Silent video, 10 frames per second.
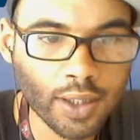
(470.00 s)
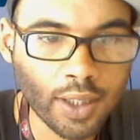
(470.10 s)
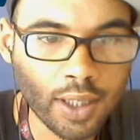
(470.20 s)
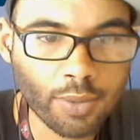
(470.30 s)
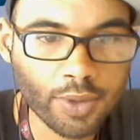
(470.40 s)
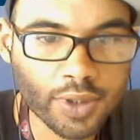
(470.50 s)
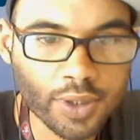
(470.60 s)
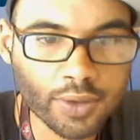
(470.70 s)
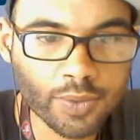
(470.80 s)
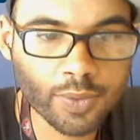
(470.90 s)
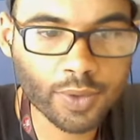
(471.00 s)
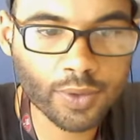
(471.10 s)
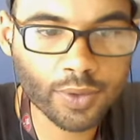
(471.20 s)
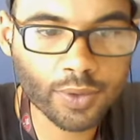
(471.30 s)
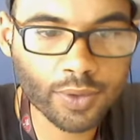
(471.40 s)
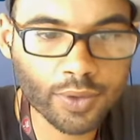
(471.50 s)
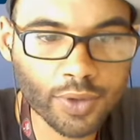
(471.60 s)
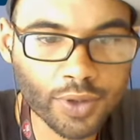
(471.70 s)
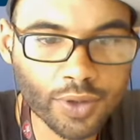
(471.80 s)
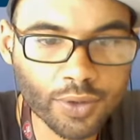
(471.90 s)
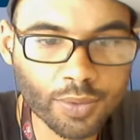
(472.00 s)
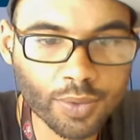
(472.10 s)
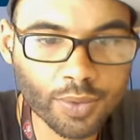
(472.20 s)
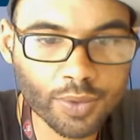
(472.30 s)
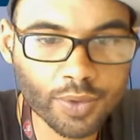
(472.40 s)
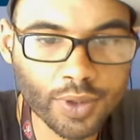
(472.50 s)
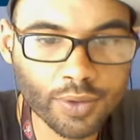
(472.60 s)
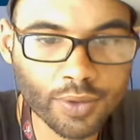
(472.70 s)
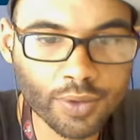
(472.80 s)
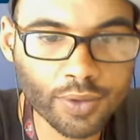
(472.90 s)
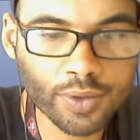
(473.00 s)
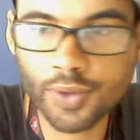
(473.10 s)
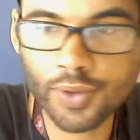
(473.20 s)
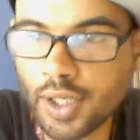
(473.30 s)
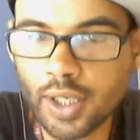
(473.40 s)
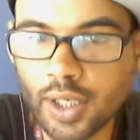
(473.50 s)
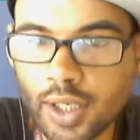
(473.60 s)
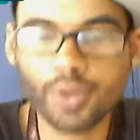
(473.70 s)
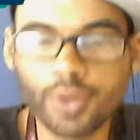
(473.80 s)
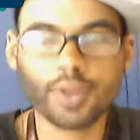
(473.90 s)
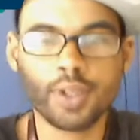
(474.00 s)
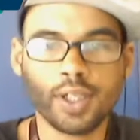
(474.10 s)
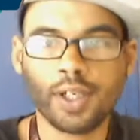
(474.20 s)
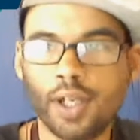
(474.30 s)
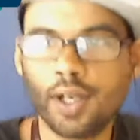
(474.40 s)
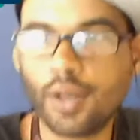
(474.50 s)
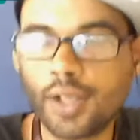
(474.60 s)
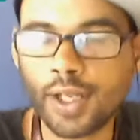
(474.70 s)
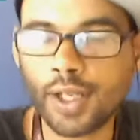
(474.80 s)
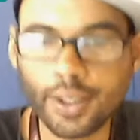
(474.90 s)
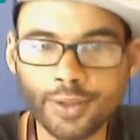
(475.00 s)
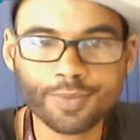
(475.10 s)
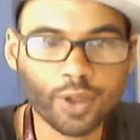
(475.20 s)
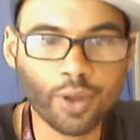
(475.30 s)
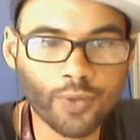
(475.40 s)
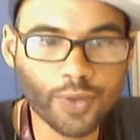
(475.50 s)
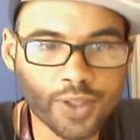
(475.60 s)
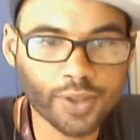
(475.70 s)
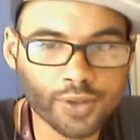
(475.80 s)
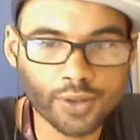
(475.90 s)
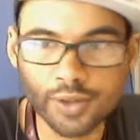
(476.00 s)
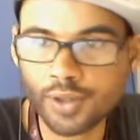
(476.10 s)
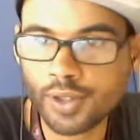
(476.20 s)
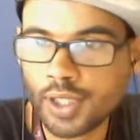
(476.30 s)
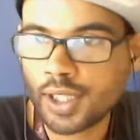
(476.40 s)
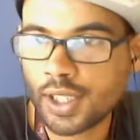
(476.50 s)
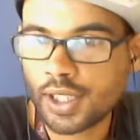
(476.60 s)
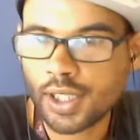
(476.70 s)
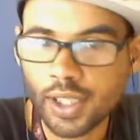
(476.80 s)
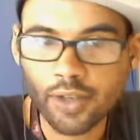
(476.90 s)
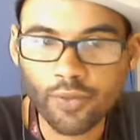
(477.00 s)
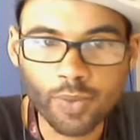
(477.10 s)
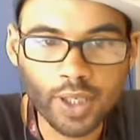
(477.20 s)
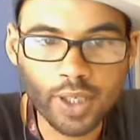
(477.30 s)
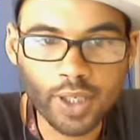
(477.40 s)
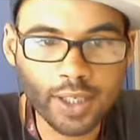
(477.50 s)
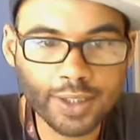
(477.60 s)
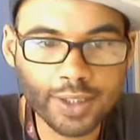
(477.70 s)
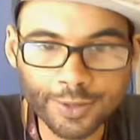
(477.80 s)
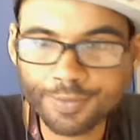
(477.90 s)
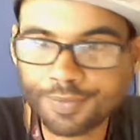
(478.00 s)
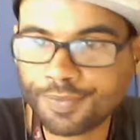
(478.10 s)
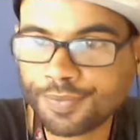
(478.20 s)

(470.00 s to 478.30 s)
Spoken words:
How many times for transition tenders over the cap? Okay, so hopefully this will give me an idea